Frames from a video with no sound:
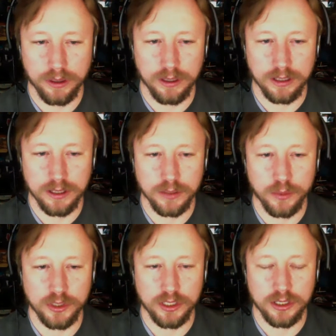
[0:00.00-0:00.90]
It's also
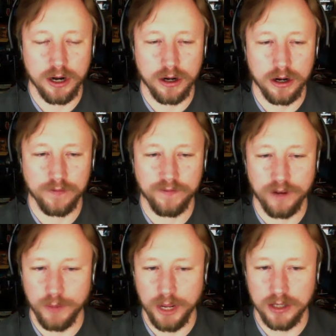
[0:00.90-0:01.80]
posted on our
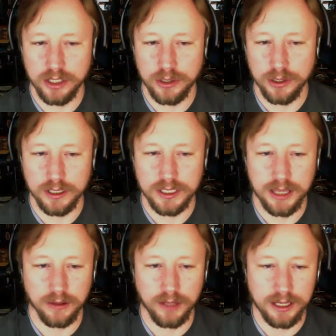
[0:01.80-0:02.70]
front page, so you can
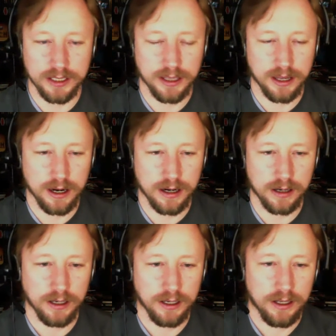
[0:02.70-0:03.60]
take the links there.